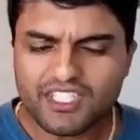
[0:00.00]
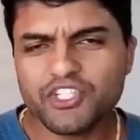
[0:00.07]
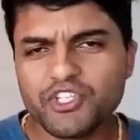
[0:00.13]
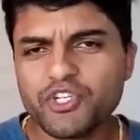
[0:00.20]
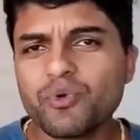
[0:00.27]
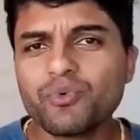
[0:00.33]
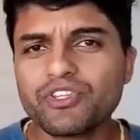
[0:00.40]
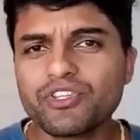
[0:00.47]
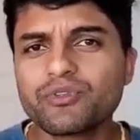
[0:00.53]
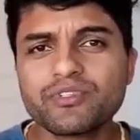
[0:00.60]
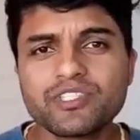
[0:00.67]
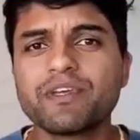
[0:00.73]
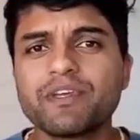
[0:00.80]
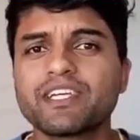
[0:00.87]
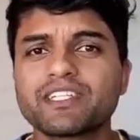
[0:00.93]
with
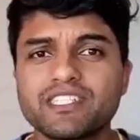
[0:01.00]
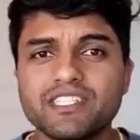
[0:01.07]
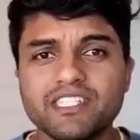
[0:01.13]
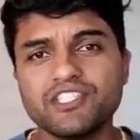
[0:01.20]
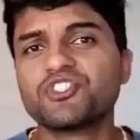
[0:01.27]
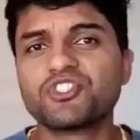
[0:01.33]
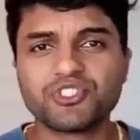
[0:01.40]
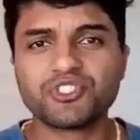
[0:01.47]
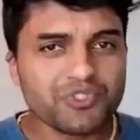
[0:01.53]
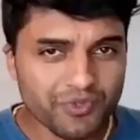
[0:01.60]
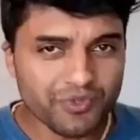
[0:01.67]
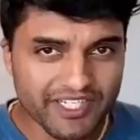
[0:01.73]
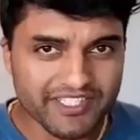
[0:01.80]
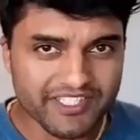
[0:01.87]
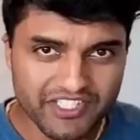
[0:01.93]
respect to interest
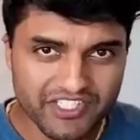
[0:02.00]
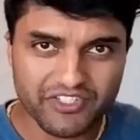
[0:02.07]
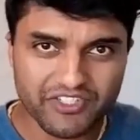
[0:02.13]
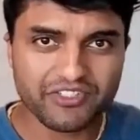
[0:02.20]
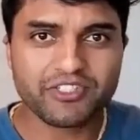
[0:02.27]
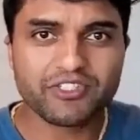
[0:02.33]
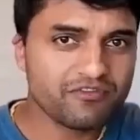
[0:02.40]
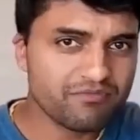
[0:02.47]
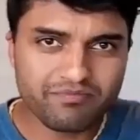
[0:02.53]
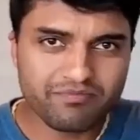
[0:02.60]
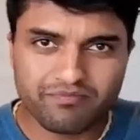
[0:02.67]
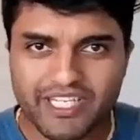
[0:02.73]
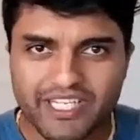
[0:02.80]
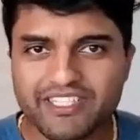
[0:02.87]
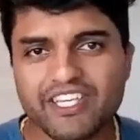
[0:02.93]
rates, you know,
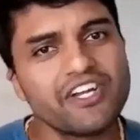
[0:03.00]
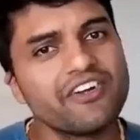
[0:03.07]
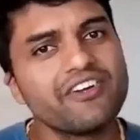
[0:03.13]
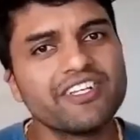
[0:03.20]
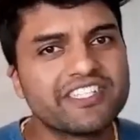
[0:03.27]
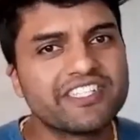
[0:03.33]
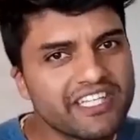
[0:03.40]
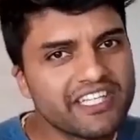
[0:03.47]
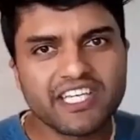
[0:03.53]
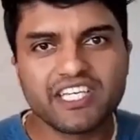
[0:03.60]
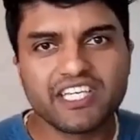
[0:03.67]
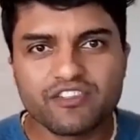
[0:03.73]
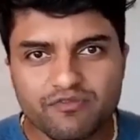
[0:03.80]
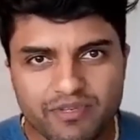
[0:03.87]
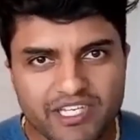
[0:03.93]
you've been there and done
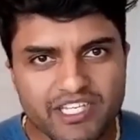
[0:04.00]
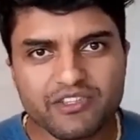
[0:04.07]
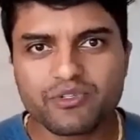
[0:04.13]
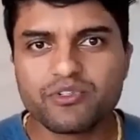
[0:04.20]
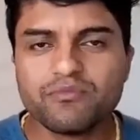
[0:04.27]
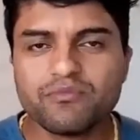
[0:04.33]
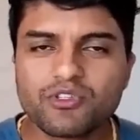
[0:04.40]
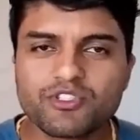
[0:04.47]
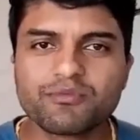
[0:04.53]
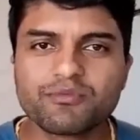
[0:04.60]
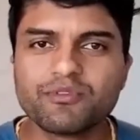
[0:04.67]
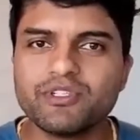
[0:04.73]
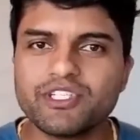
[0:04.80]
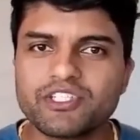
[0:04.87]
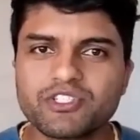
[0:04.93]
that. You've been through
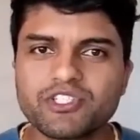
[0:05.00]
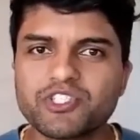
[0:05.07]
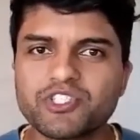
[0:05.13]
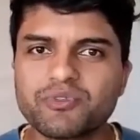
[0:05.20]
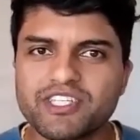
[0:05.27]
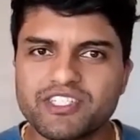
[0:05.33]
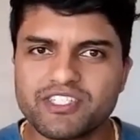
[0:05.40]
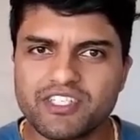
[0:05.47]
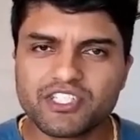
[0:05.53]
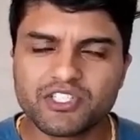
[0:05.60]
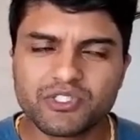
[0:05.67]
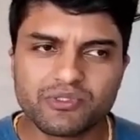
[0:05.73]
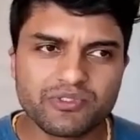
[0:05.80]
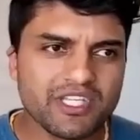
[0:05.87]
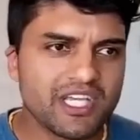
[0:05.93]
multiple interest rate
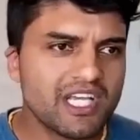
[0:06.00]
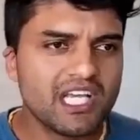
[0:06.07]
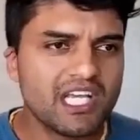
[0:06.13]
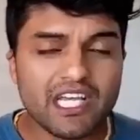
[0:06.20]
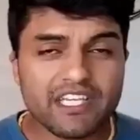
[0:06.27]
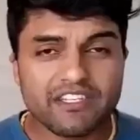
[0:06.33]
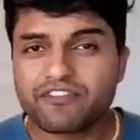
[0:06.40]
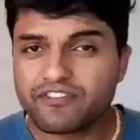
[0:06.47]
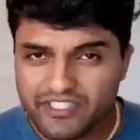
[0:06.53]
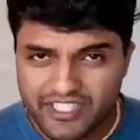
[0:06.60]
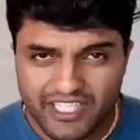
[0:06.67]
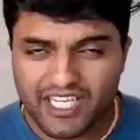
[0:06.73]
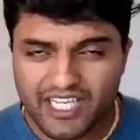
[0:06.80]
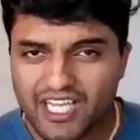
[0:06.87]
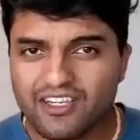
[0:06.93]
cycles. Are you
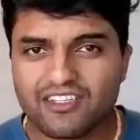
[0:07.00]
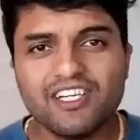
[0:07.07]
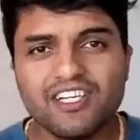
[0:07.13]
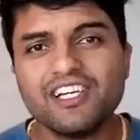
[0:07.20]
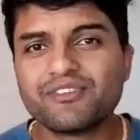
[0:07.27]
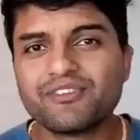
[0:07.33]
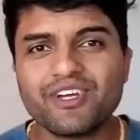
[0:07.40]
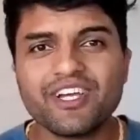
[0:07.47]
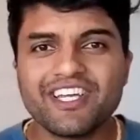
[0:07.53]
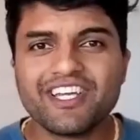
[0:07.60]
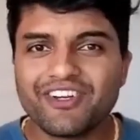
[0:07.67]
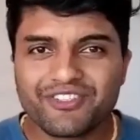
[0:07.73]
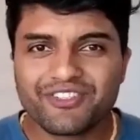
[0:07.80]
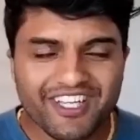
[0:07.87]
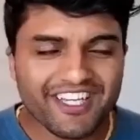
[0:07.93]
freaking out right now?
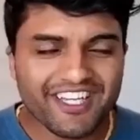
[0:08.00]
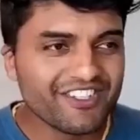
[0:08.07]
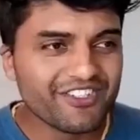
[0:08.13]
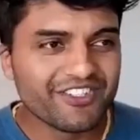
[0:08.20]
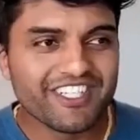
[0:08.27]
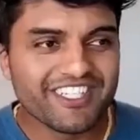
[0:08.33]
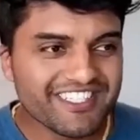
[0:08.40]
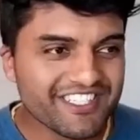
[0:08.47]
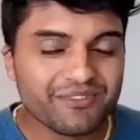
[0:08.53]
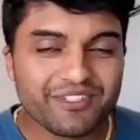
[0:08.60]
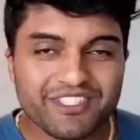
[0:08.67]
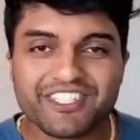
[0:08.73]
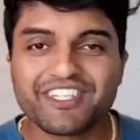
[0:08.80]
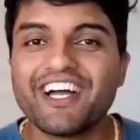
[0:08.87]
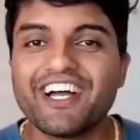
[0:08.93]
Are you like looking to
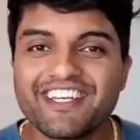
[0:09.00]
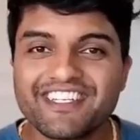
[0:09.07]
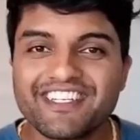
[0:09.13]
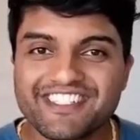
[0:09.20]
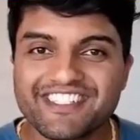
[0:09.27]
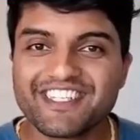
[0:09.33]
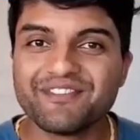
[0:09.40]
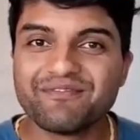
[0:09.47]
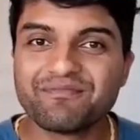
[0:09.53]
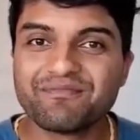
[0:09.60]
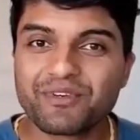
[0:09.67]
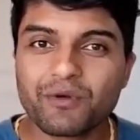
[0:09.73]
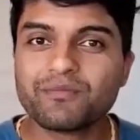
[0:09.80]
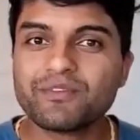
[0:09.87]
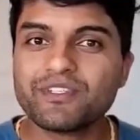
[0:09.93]
retire some
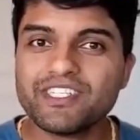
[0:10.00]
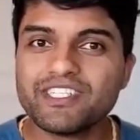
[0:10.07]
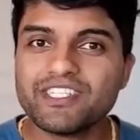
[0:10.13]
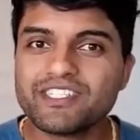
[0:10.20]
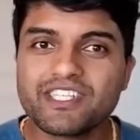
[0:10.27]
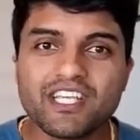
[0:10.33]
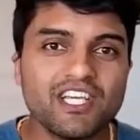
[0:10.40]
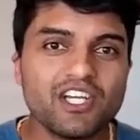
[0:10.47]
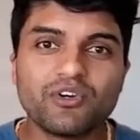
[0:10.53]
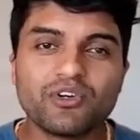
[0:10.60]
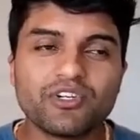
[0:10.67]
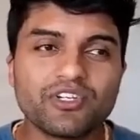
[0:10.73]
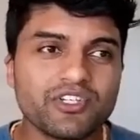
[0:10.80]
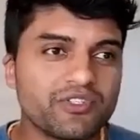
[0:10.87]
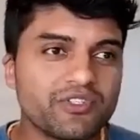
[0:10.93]
properties,
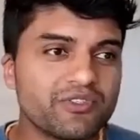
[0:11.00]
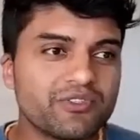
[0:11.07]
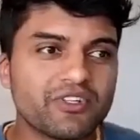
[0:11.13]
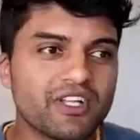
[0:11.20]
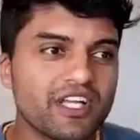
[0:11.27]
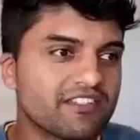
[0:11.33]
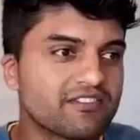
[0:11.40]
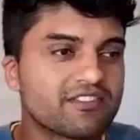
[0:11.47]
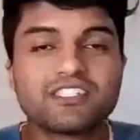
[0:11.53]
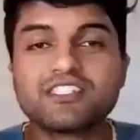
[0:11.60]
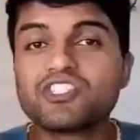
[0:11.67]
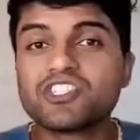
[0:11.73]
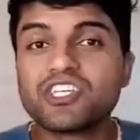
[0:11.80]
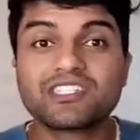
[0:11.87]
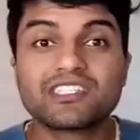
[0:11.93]
or are you like
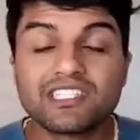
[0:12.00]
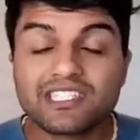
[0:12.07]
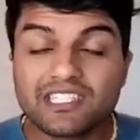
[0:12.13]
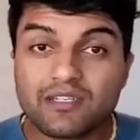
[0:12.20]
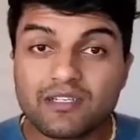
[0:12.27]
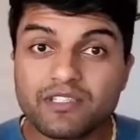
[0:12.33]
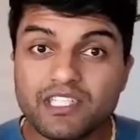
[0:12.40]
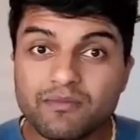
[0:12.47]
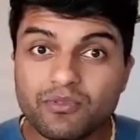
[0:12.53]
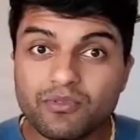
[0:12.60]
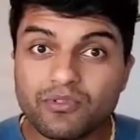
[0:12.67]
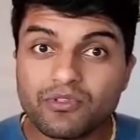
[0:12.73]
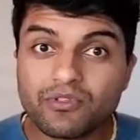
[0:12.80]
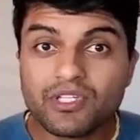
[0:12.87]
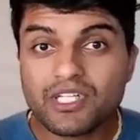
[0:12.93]
suggesting that
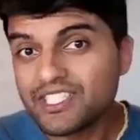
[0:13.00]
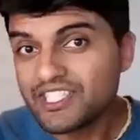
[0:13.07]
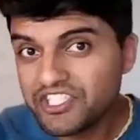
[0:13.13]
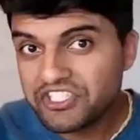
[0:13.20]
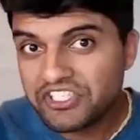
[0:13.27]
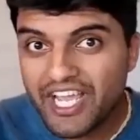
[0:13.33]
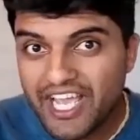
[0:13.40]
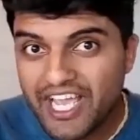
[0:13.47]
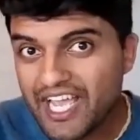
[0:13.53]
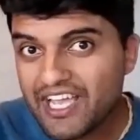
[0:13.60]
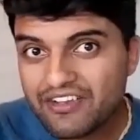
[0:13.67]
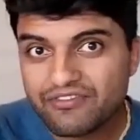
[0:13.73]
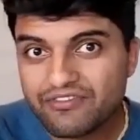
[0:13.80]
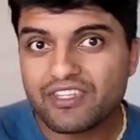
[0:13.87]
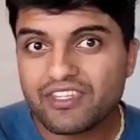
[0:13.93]
people, you know,
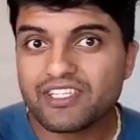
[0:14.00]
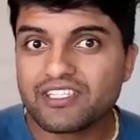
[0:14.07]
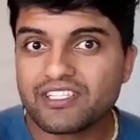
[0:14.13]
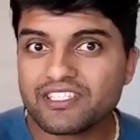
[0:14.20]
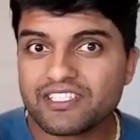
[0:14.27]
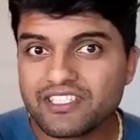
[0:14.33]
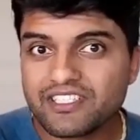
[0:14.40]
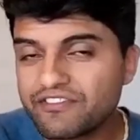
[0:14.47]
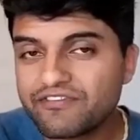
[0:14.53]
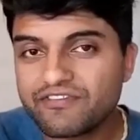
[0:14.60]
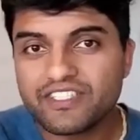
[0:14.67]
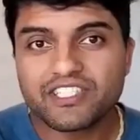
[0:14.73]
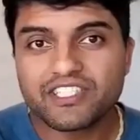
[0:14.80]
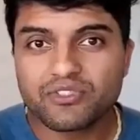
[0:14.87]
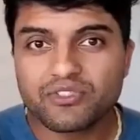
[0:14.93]
have their
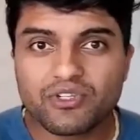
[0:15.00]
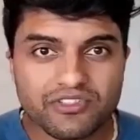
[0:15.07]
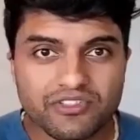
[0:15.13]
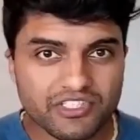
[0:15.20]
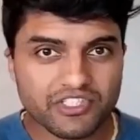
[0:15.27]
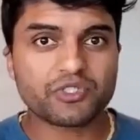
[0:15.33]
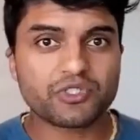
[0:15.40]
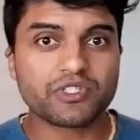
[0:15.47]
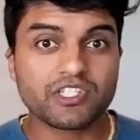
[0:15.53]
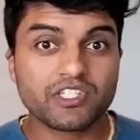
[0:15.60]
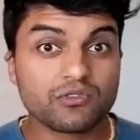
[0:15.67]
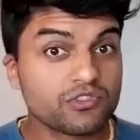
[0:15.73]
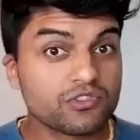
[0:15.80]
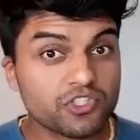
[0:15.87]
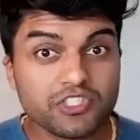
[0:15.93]
finger on the
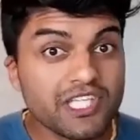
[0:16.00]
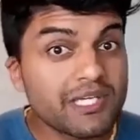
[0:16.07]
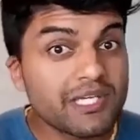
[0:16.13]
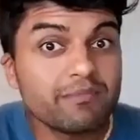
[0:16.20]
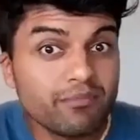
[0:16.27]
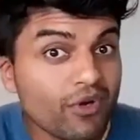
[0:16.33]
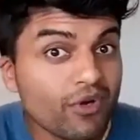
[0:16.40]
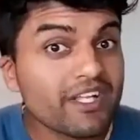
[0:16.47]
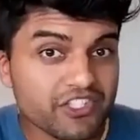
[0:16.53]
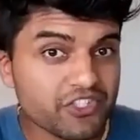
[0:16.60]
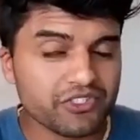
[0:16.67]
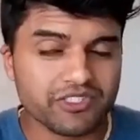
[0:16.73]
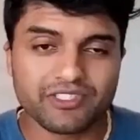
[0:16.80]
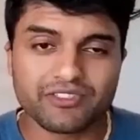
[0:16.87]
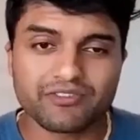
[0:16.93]
trigger, or should they be pulling the
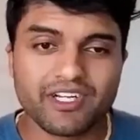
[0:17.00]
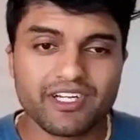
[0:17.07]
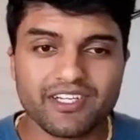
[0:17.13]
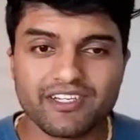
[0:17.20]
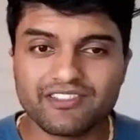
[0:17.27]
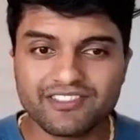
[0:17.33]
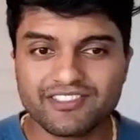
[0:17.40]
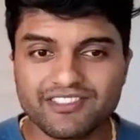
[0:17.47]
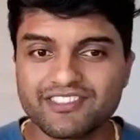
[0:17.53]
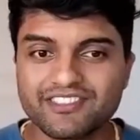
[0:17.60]
trigger right now?